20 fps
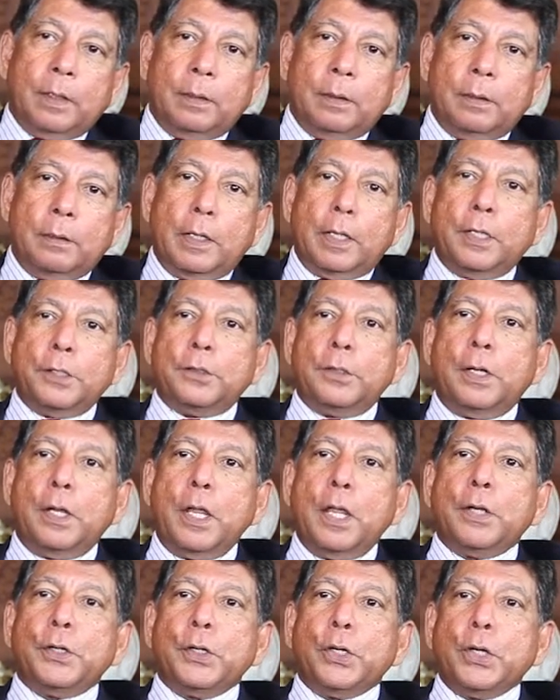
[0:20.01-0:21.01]
There is
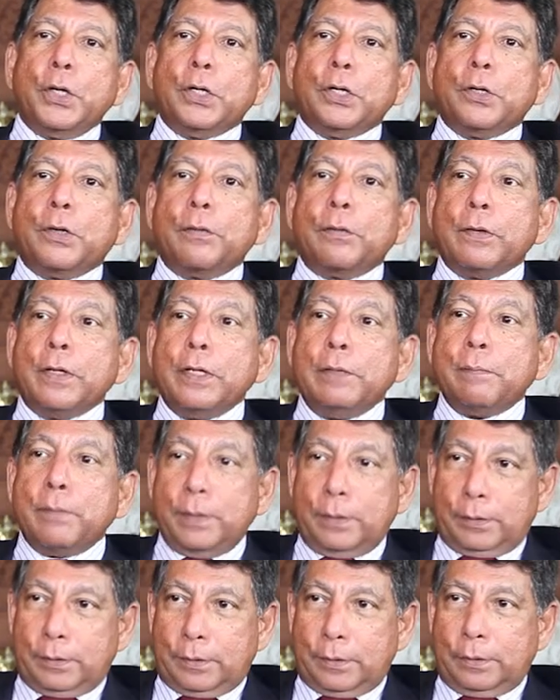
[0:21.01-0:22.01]
an
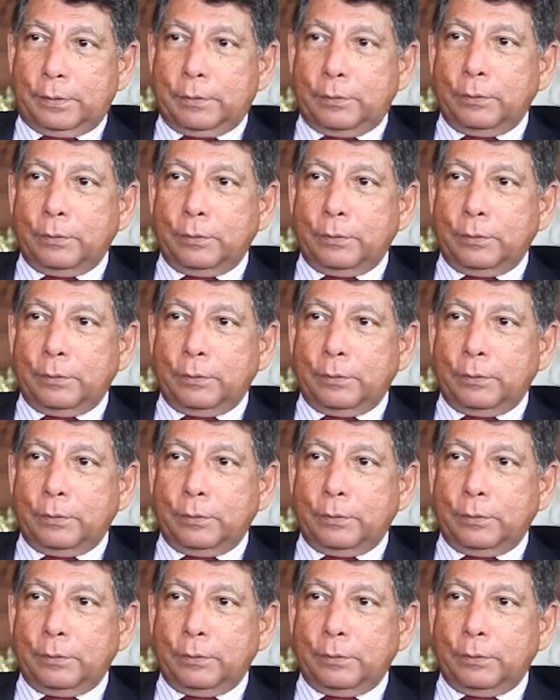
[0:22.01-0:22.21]
agreement